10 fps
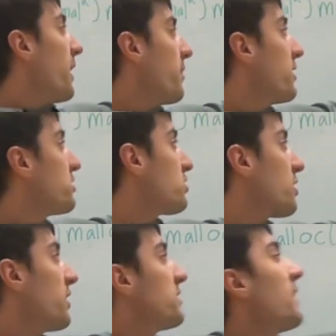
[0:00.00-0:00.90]
And this is
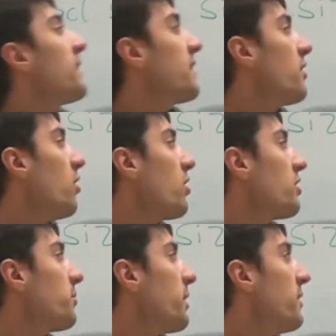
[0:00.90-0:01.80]
going to take in the
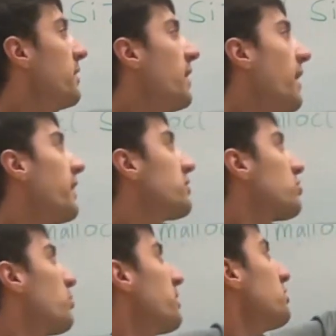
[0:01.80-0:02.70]
argument, and it's
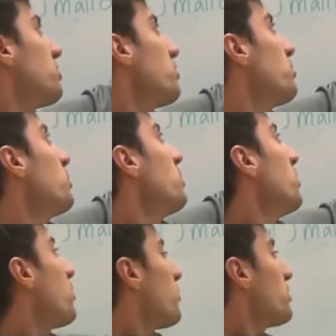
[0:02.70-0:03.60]
going to
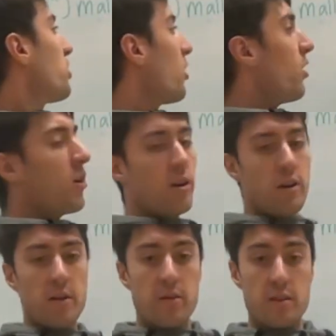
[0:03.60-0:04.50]
return
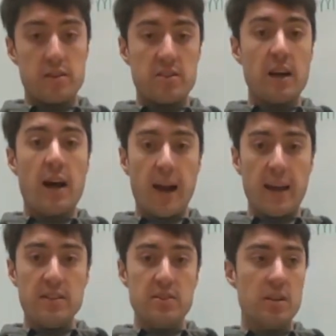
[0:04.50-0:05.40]
the
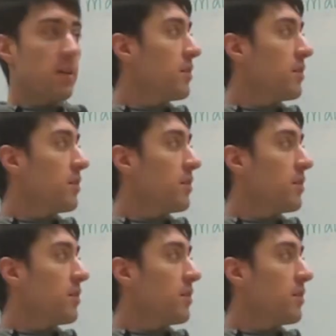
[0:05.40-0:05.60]
size,